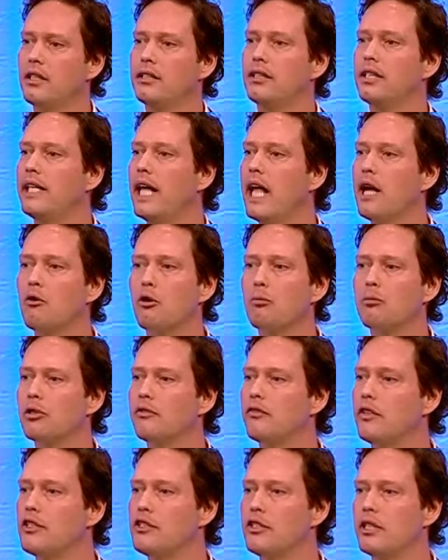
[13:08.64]
Today, we're
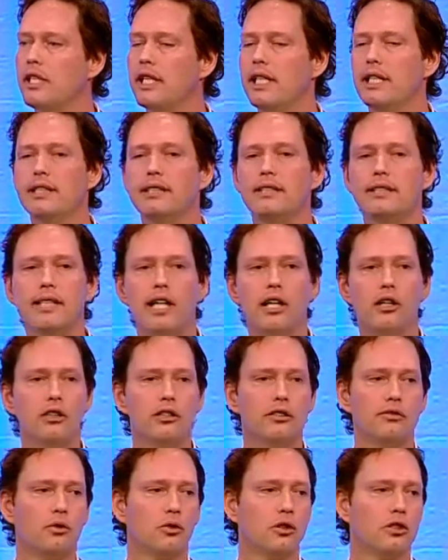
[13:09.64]
provisioning in
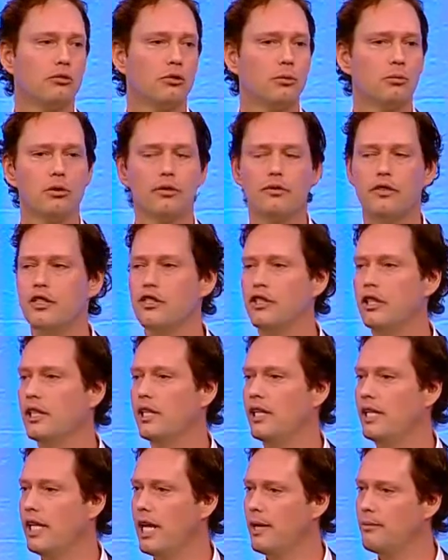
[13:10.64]
Salesforce, we're provisioning
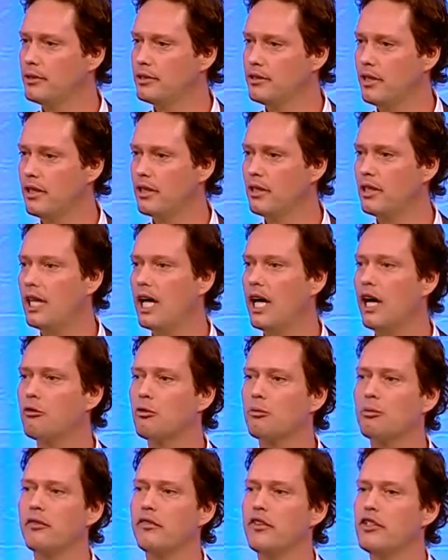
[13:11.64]
in the Amazon cloud,
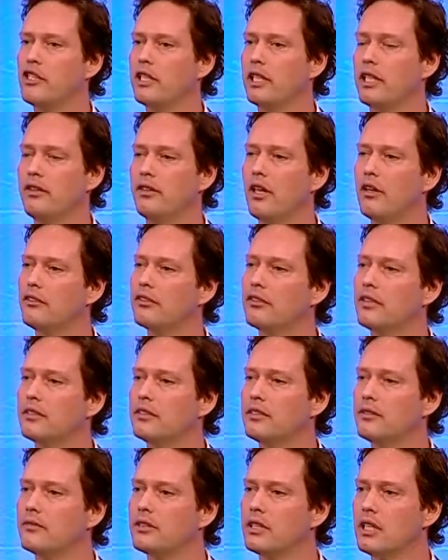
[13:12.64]
we're provisioning these other
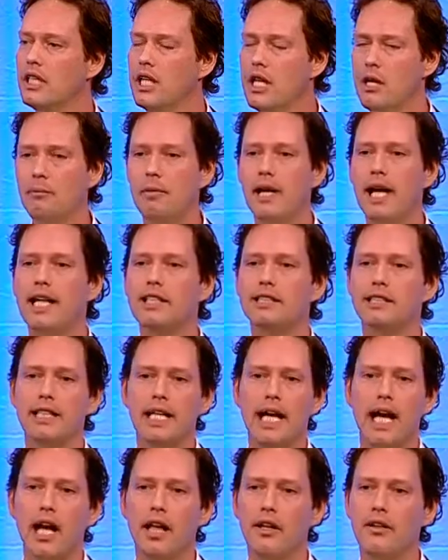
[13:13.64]
systems. But as
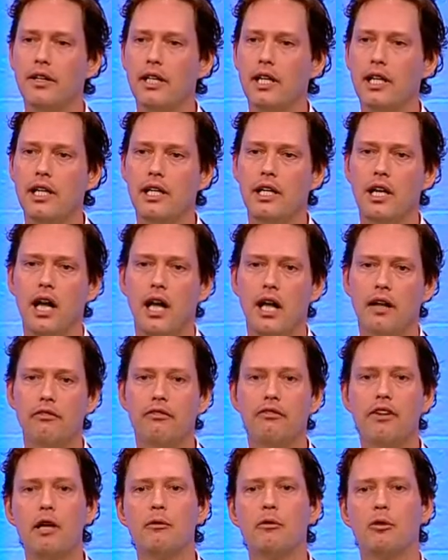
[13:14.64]
the
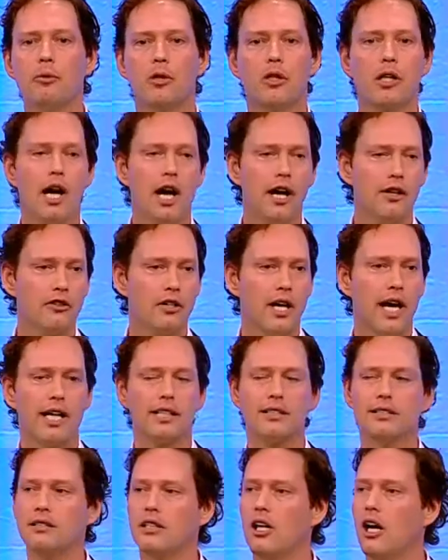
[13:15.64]
favorable
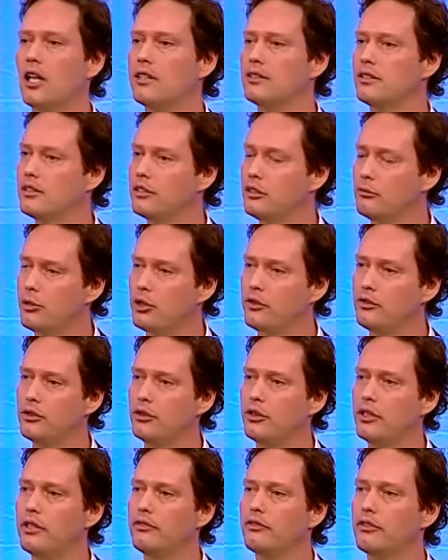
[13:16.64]
contracts call us to move
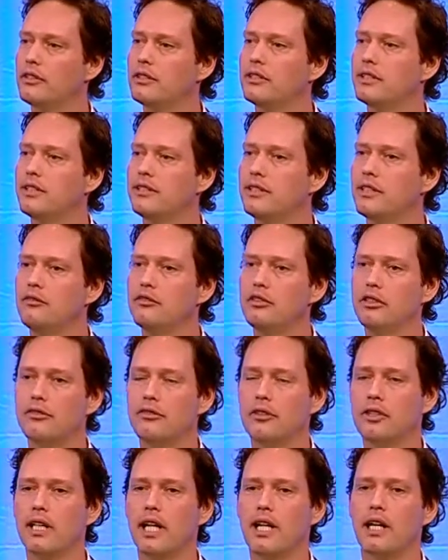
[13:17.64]
to a different system,
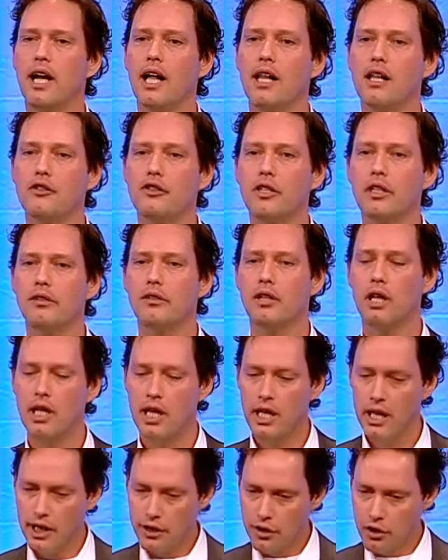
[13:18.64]
different technologies,
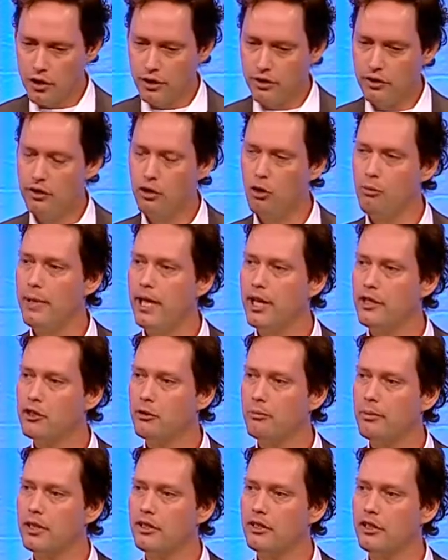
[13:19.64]
you can still manage
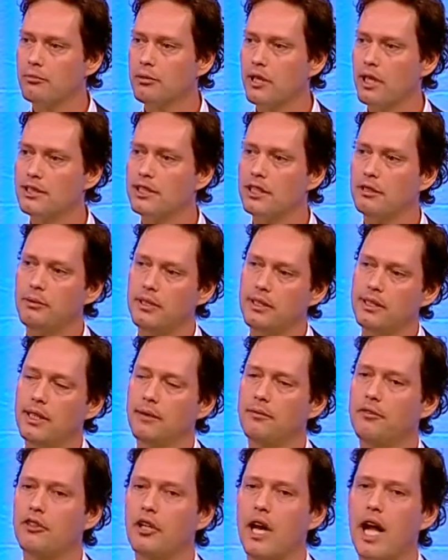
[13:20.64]
your business process, but it's
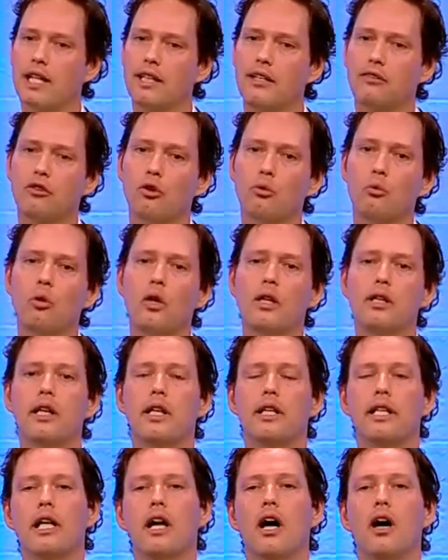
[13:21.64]
abstracted for
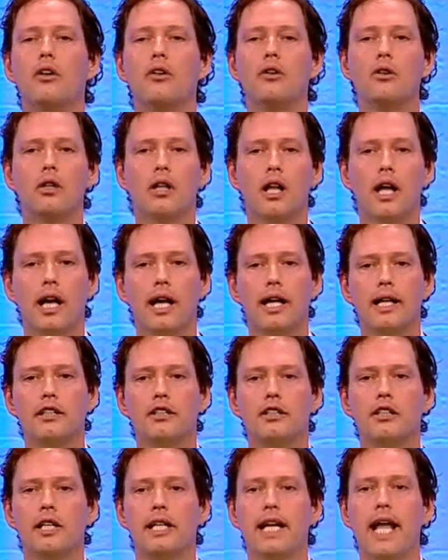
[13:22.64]
what the underlying
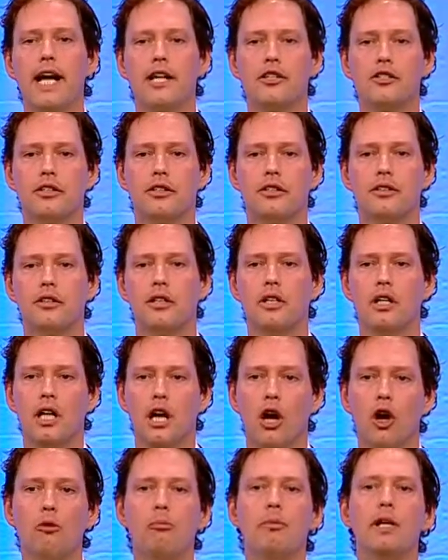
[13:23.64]
connections
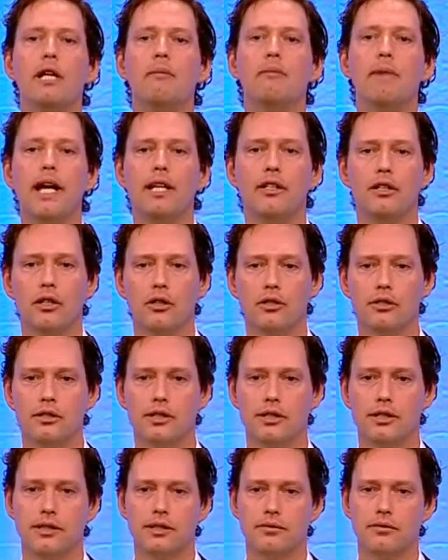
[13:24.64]
are being made to those
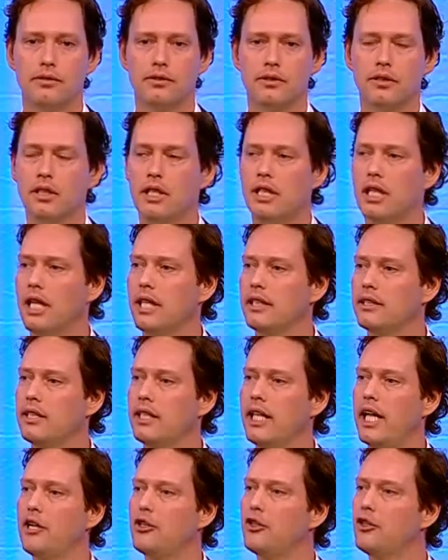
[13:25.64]
systems.
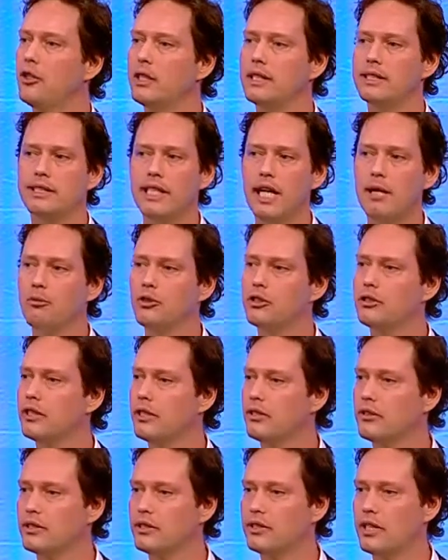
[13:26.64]
Today you're doing SAML
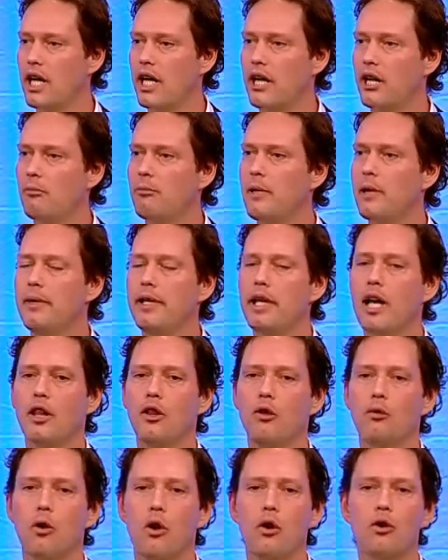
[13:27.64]
single sign-on. Maybe down
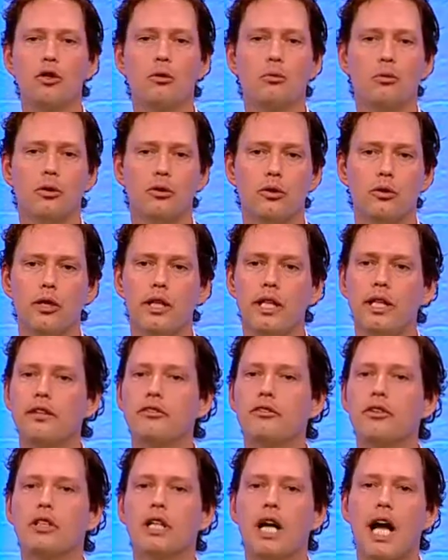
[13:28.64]
the road you're doing a
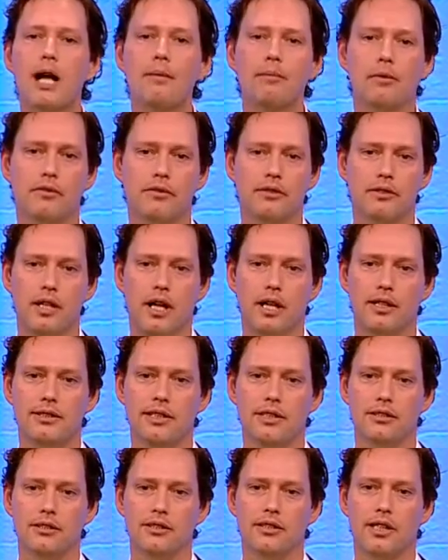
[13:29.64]
different type of
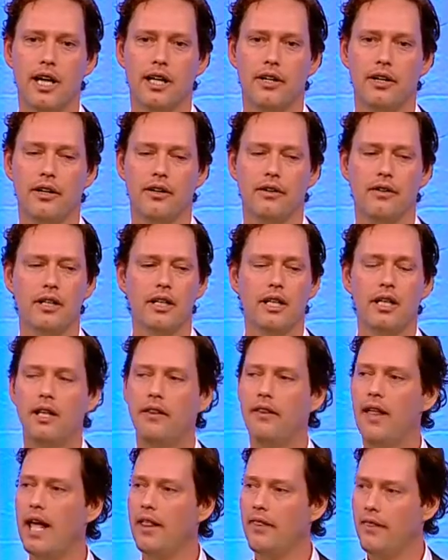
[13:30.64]
single sign-on.
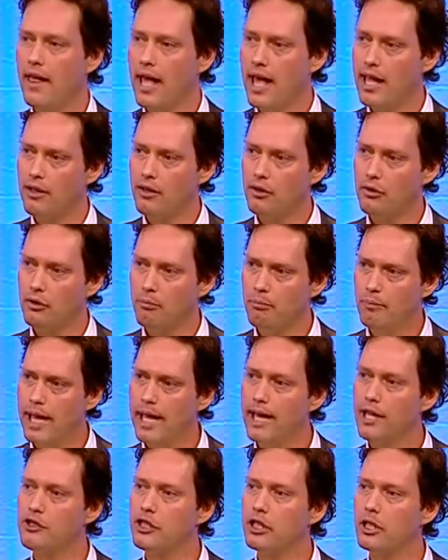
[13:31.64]
That
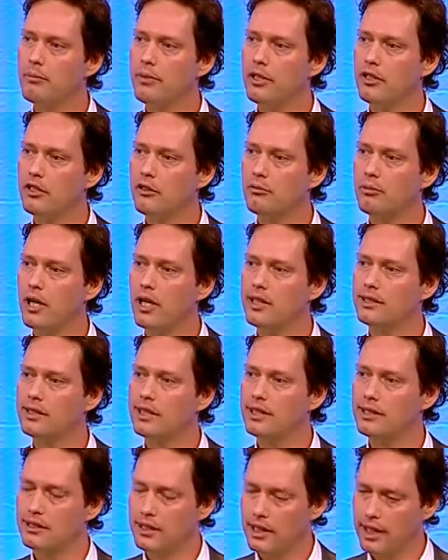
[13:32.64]
managing the business
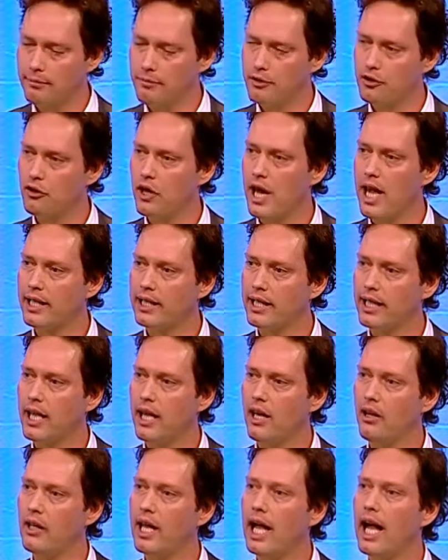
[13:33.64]
process, abstracting
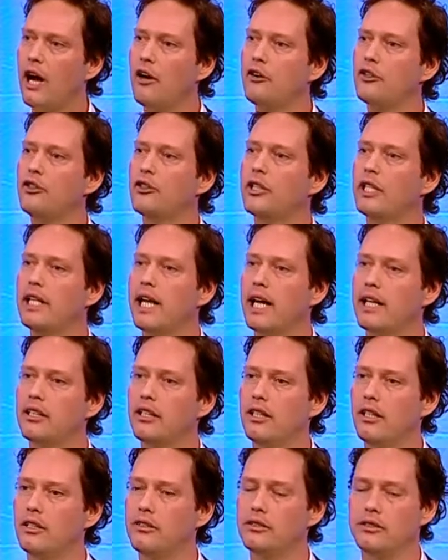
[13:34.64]
out how you connect
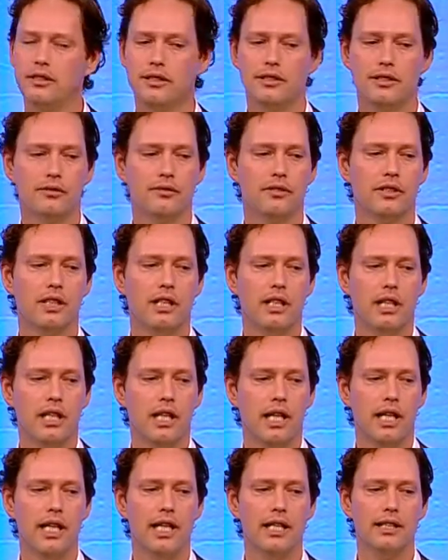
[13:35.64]
to those systems
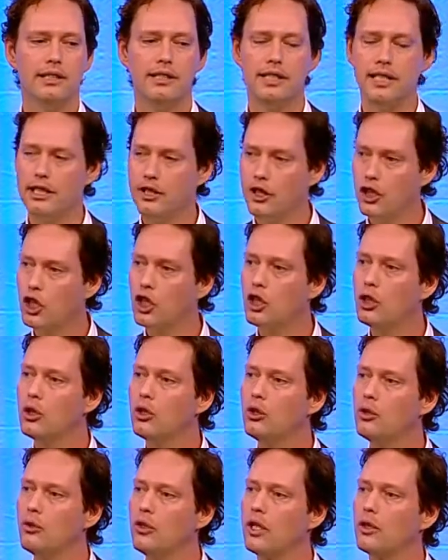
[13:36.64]
is the
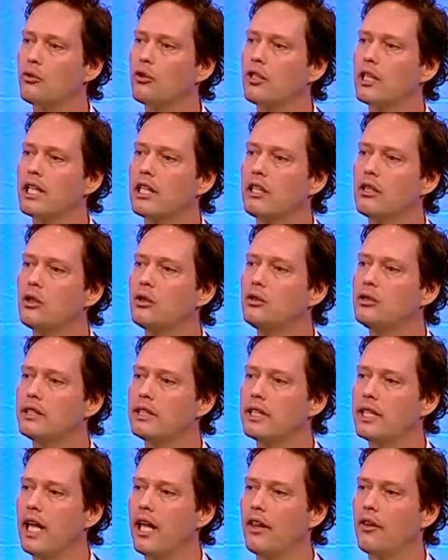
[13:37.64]
glue that really glues
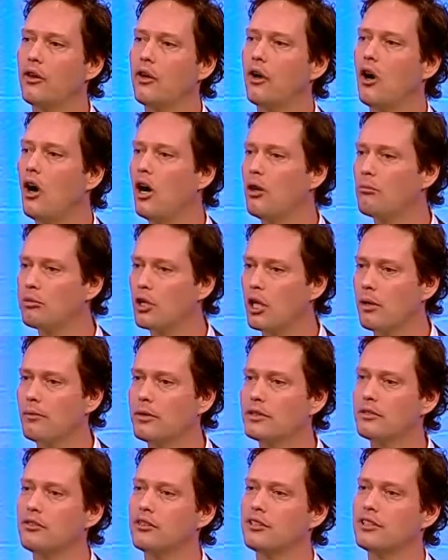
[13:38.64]
together
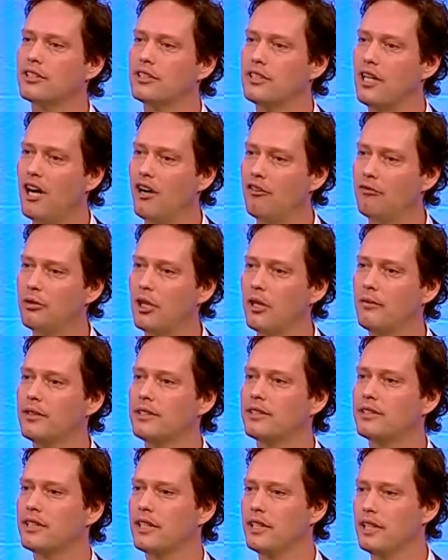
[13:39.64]
on-premise versus
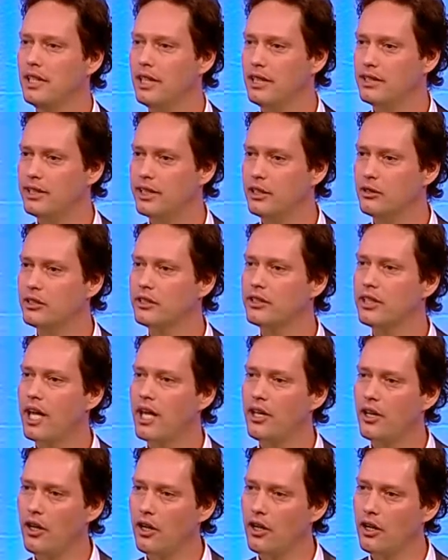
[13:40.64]
off-premise, single
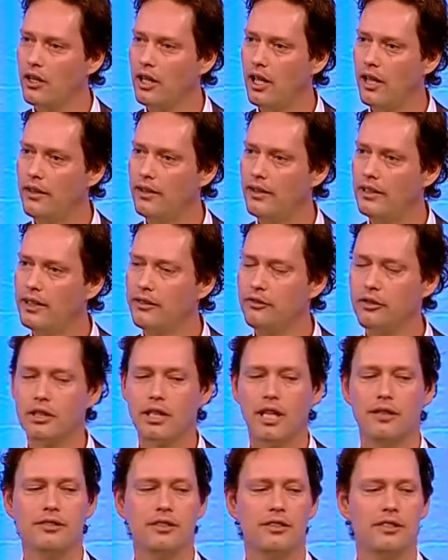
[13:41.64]
sign-on, different
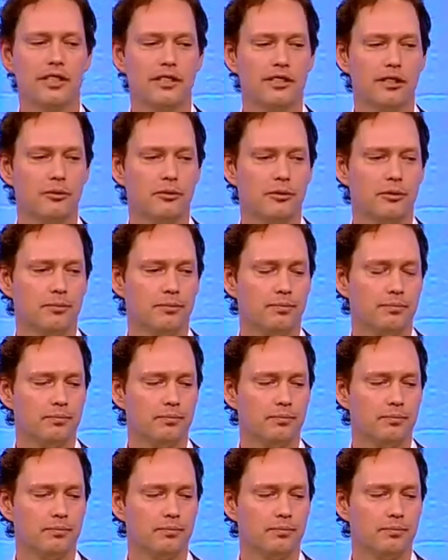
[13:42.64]
types of systems.